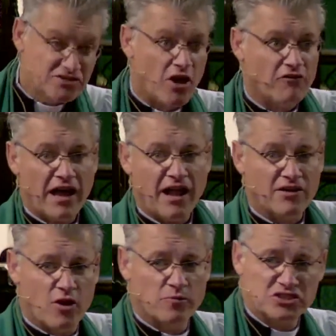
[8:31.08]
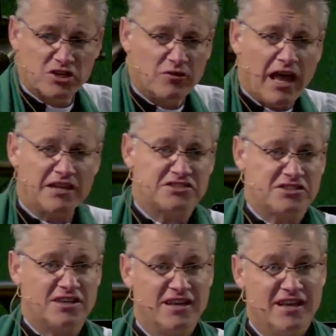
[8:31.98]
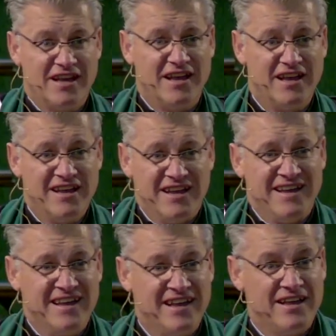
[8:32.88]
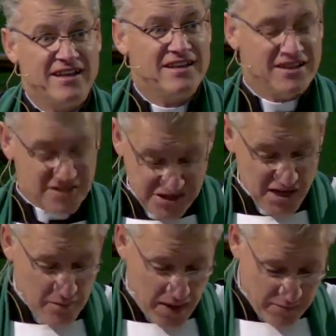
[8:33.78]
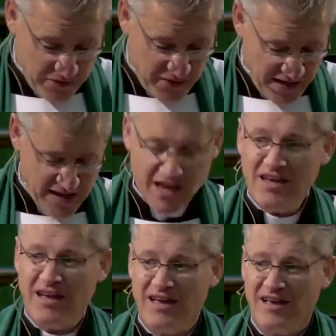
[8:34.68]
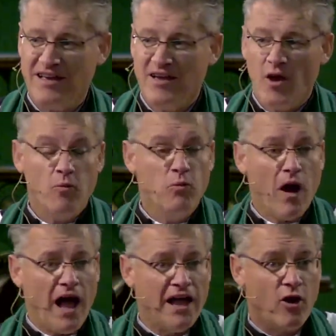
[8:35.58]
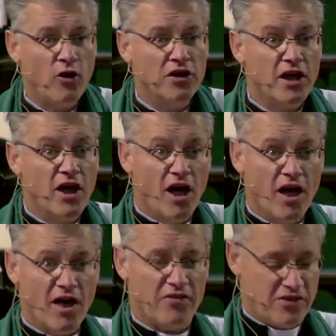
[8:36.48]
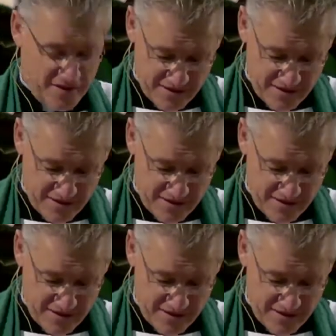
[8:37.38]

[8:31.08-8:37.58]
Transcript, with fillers: all right. I'll come to you last. You see, you might be thinking, why on earth